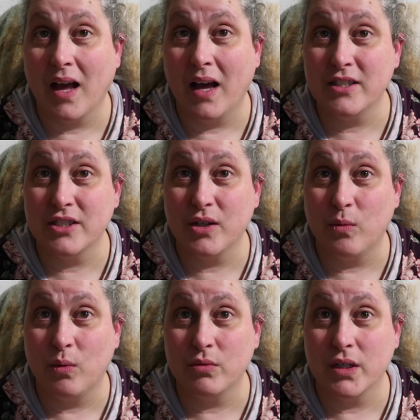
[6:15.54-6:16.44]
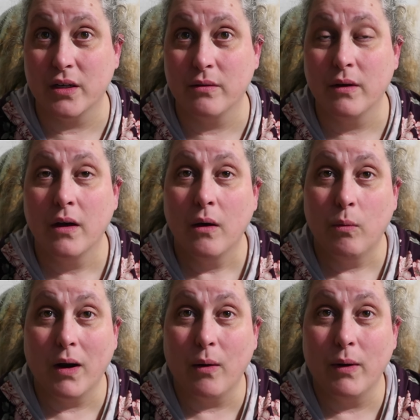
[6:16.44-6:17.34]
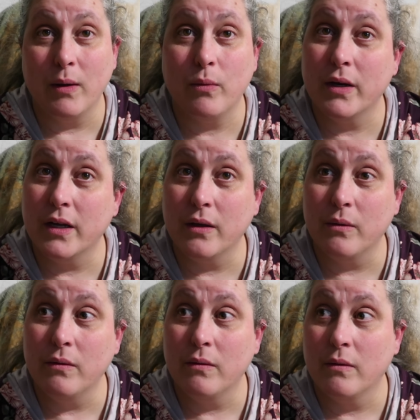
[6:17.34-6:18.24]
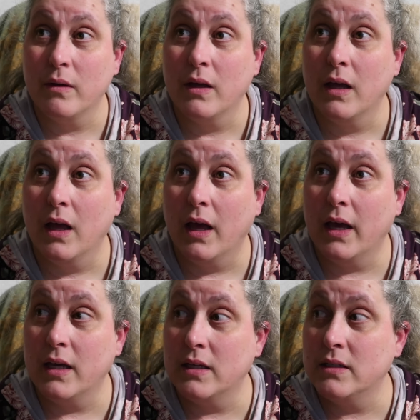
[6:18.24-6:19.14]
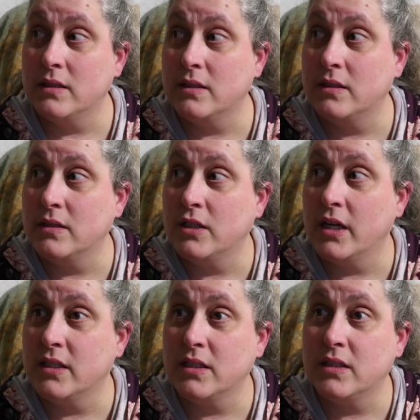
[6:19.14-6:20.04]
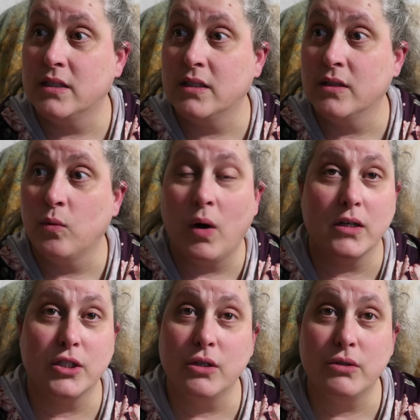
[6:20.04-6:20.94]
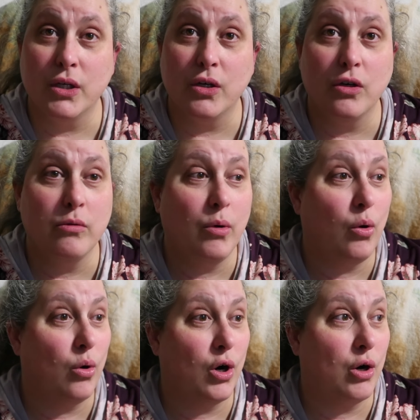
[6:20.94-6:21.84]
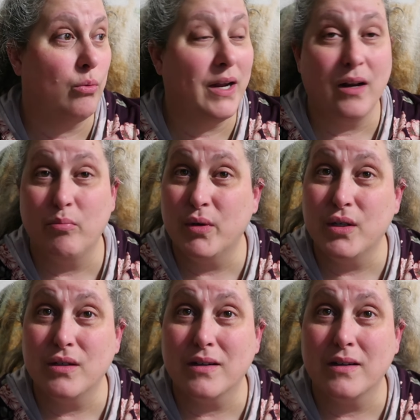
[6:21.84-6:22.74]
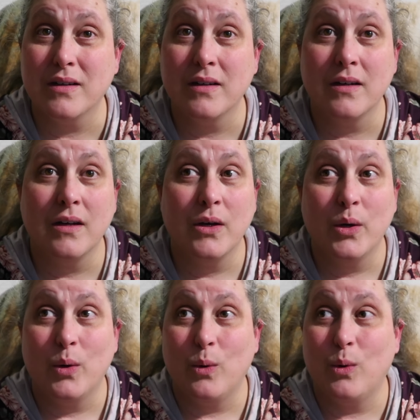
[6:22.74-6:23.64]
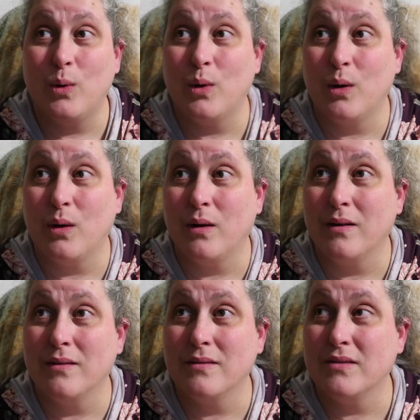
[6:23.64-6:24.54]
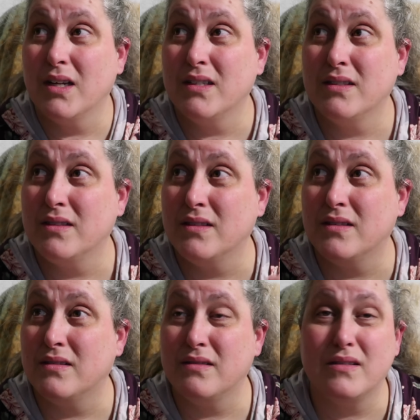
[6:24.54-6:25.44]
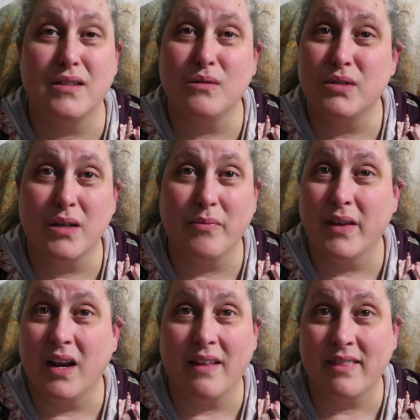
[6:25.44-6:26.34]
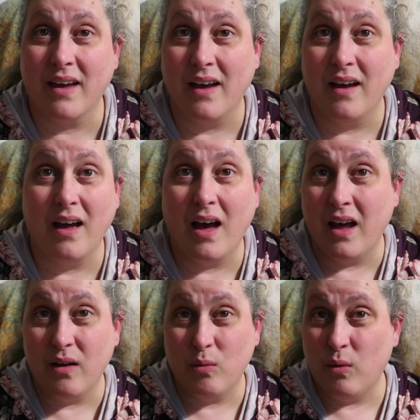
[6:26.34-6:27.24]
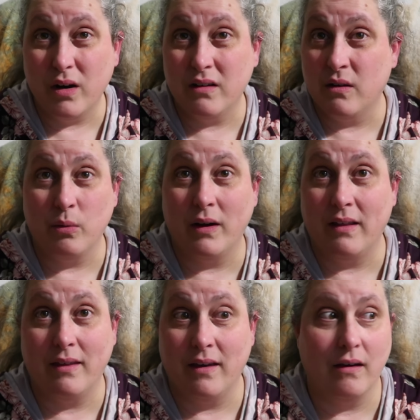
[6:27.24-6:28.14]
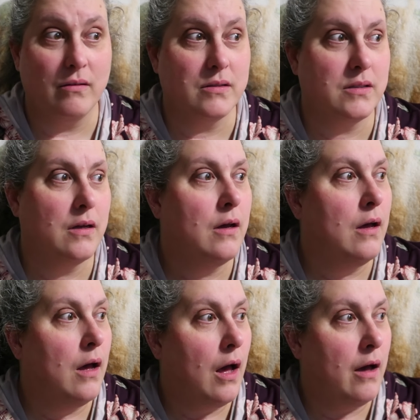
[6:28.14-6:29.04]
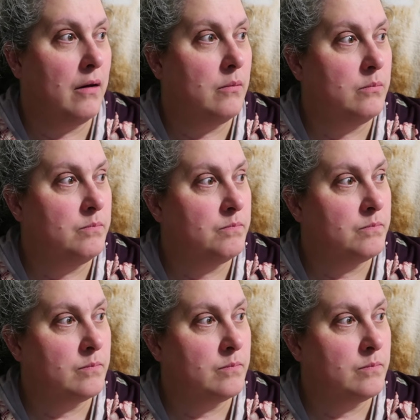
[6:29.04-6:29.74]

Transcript: I just don't want to. What I really want to do is just watch YouTube or read a book or just do something like that. I don't want to do anything else. Um,